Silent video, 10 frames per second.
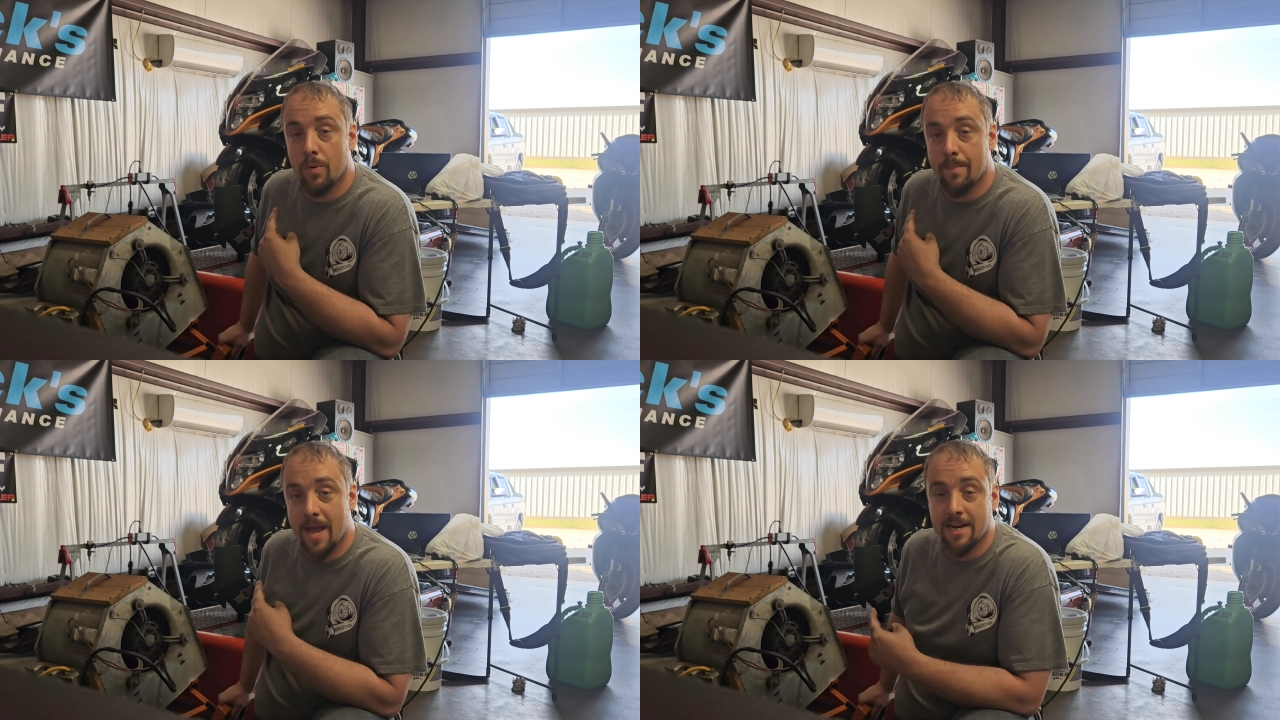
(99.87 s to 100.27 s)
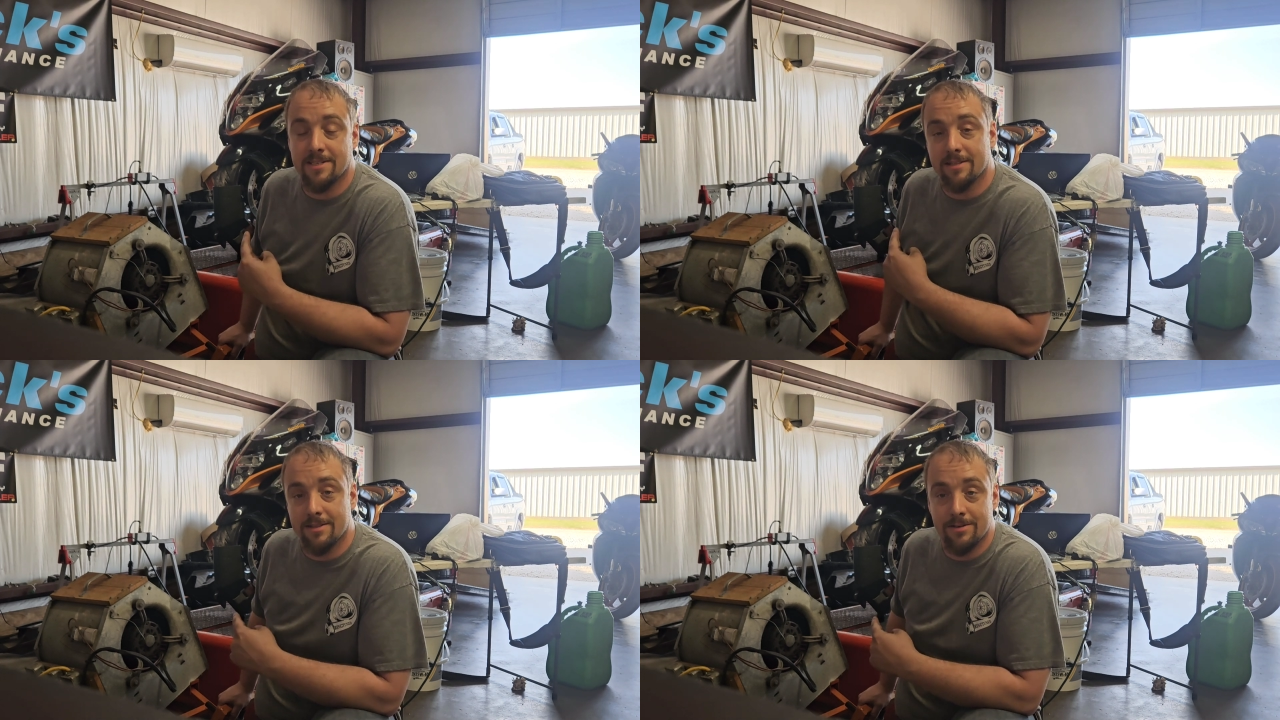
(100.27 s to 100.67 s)
we
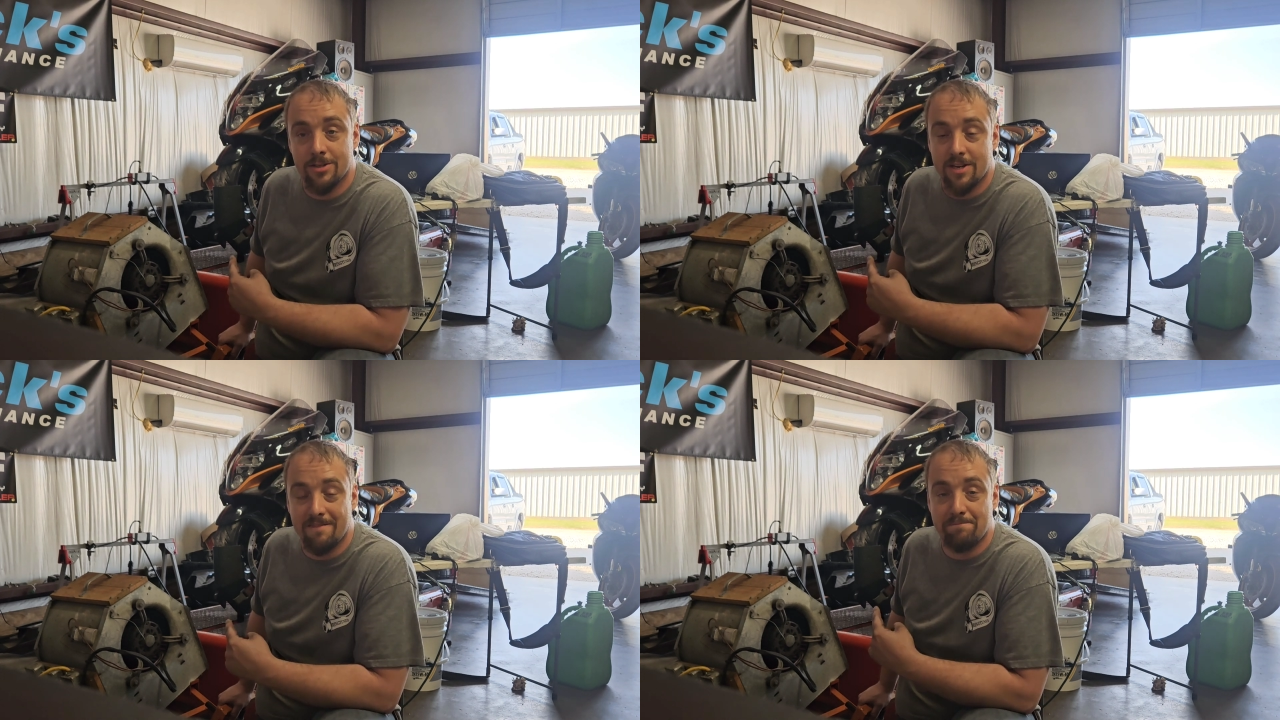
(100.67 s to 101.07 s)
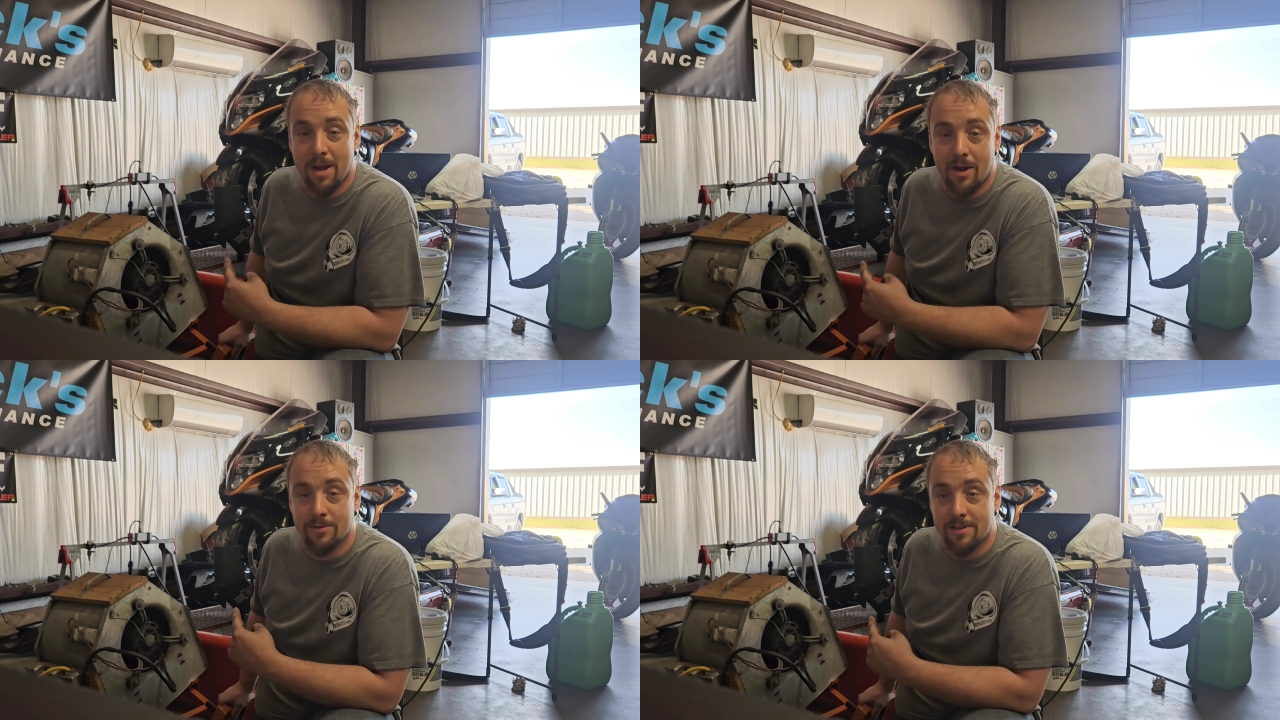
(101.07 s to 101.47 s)
maxed it. 37
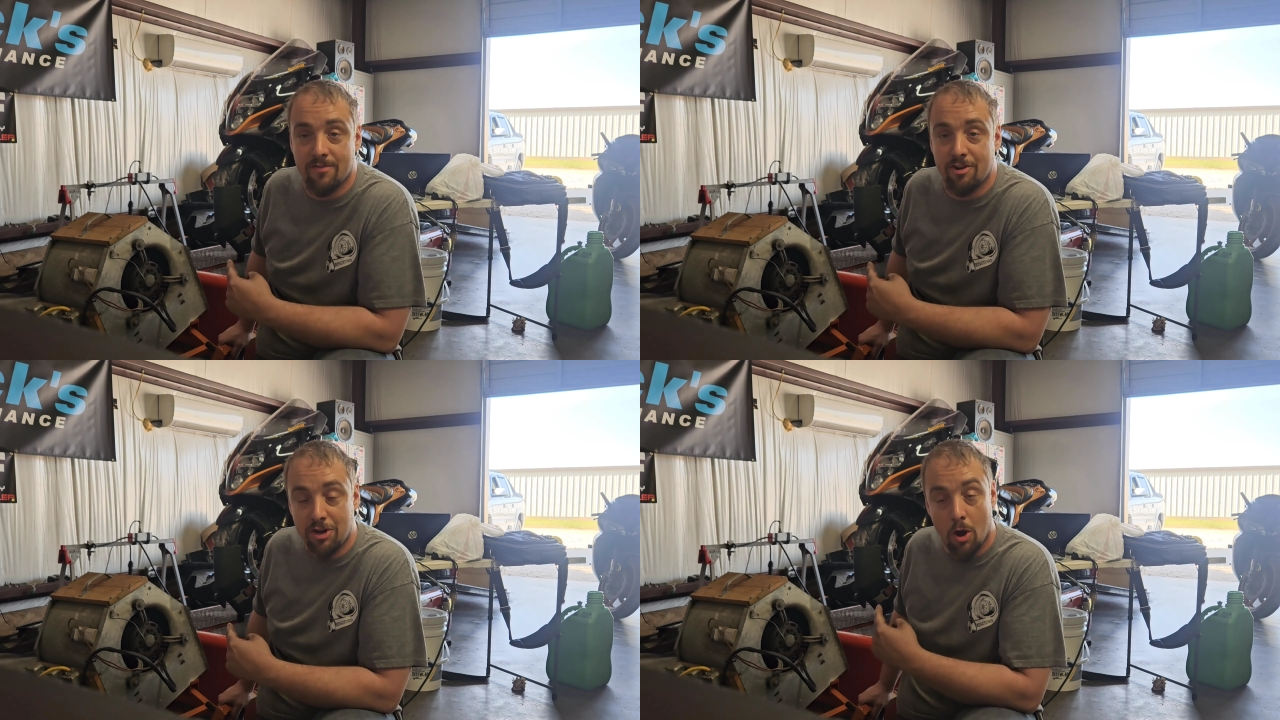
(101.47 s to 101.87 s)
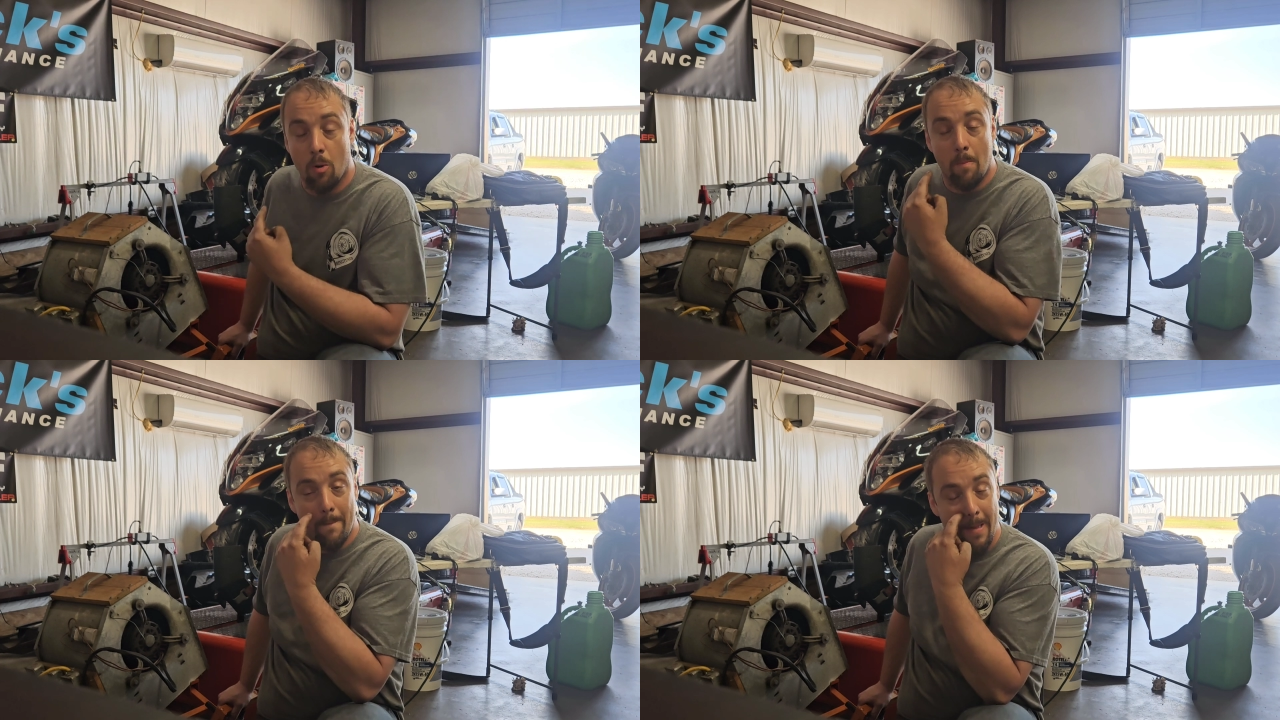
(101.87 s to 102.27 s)
pounds on the
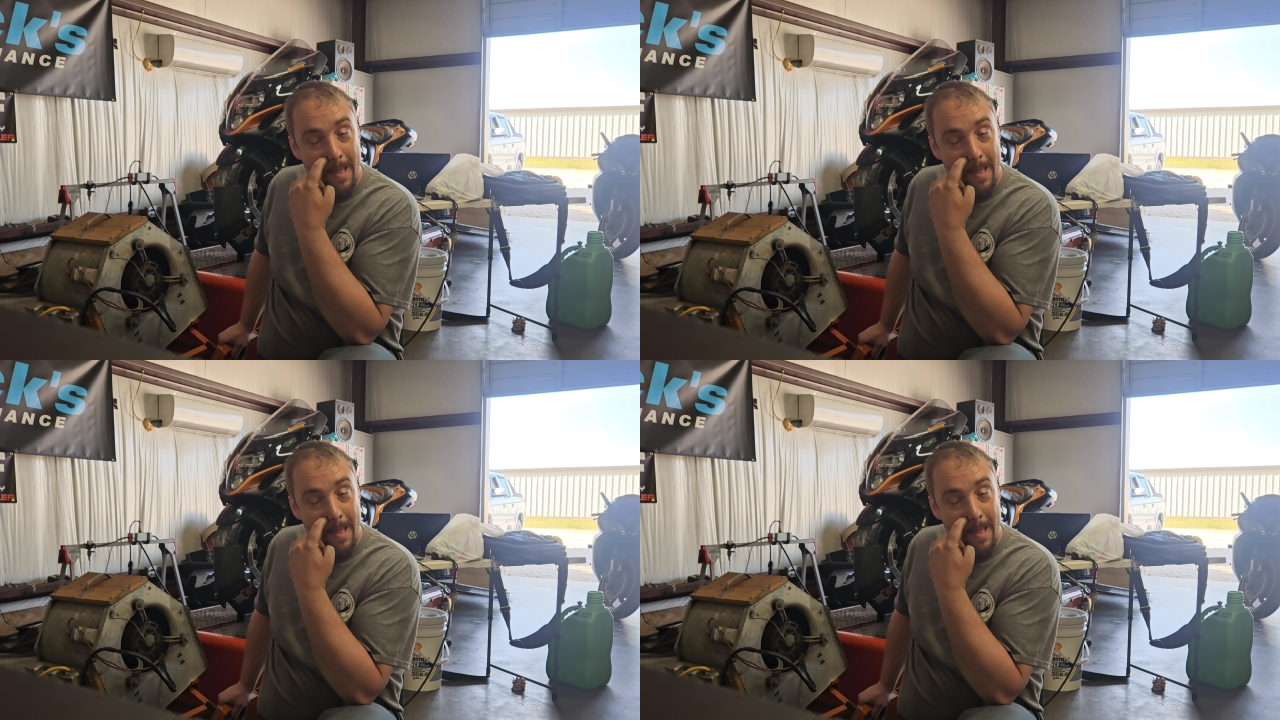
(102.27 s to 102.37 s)
dome.